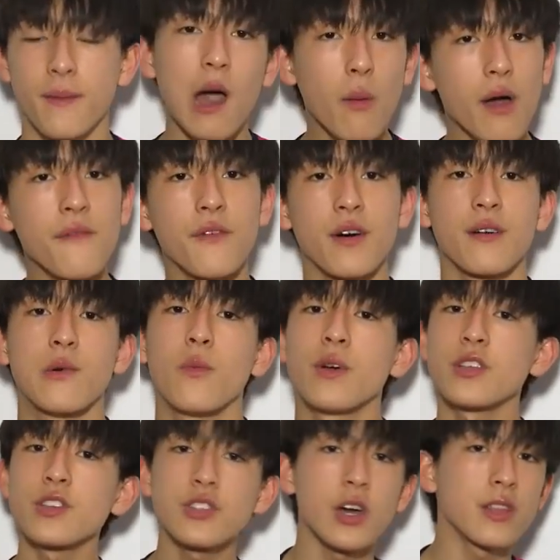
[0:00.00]
However,
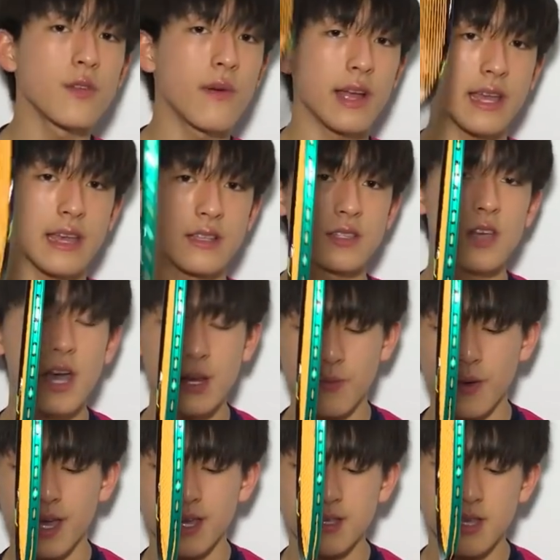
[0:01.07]
when you turn the racket
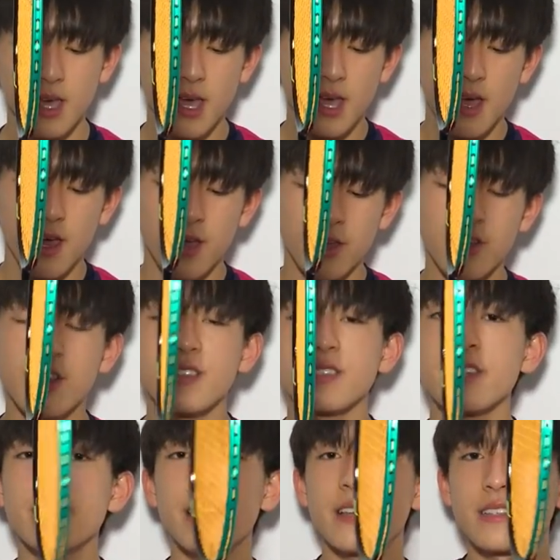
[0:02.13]
sideways, you can
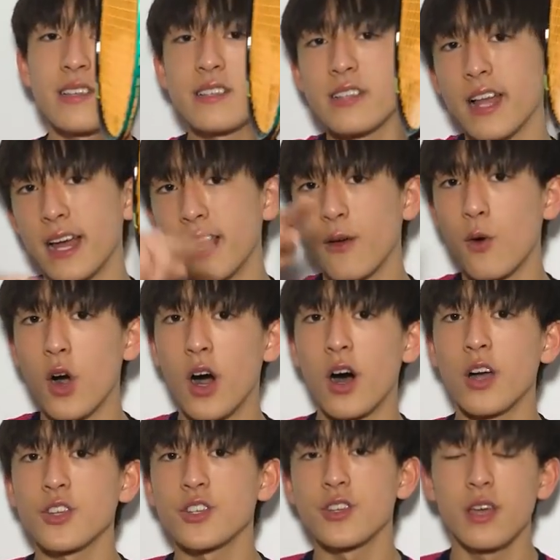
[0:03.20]
see there's this like little
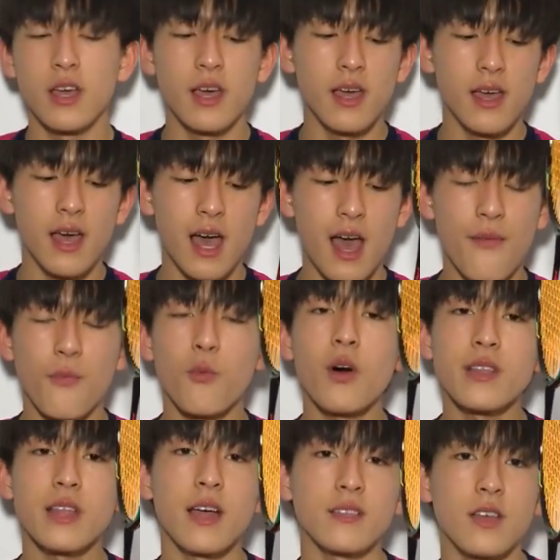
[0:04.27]
arch. And
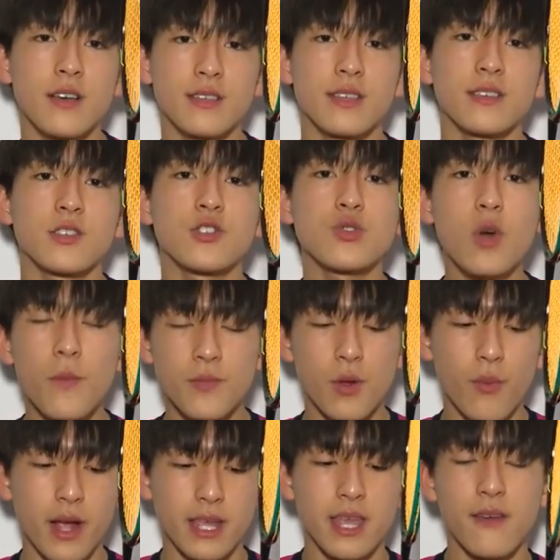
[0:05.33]
what that does is stop the
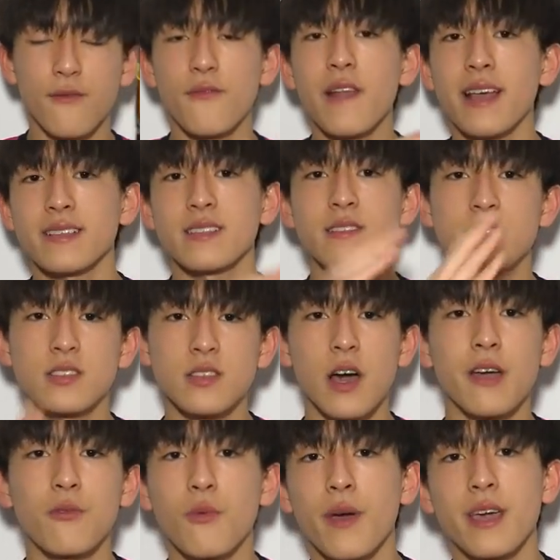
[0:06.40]
racket flexing
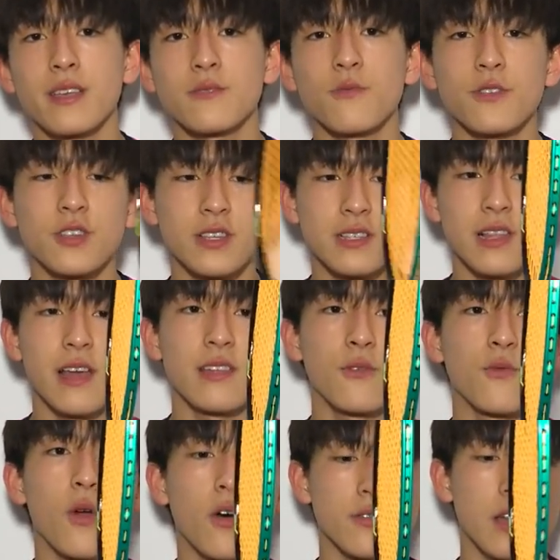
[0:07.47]
sideways, which is like the
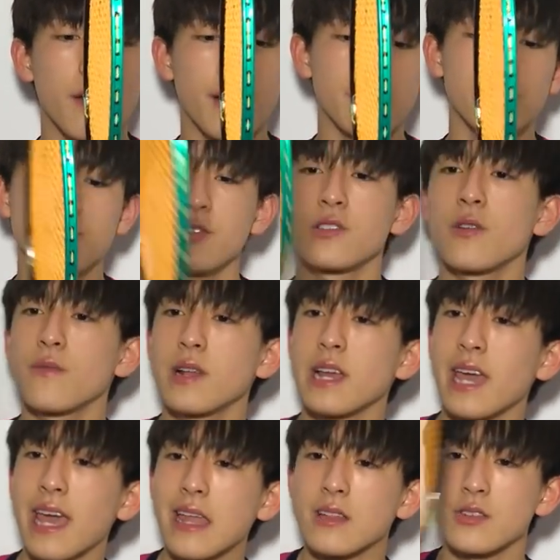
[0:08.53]
wrong direction. You don't really
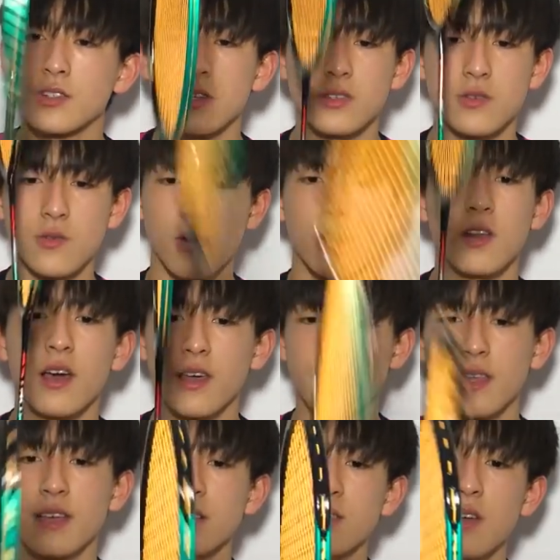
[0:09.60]
hit the shuttlecock like
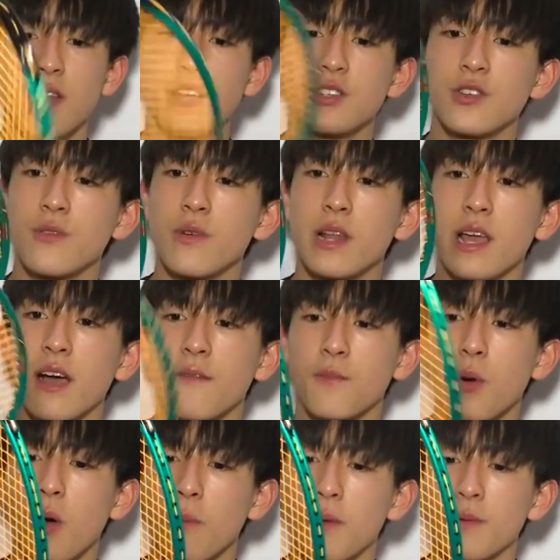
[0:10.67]
this unless you really have
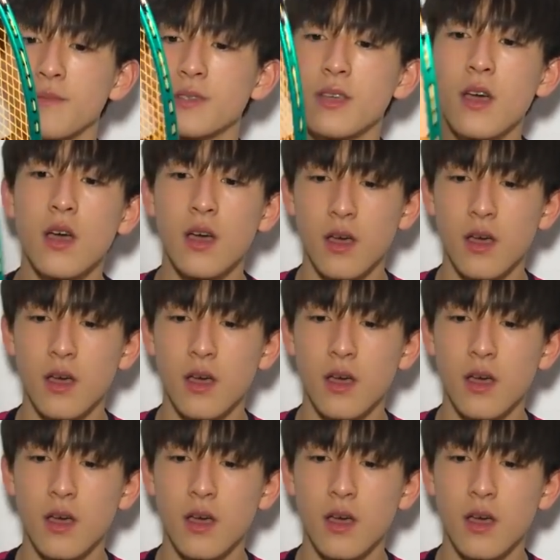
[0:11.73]
problems.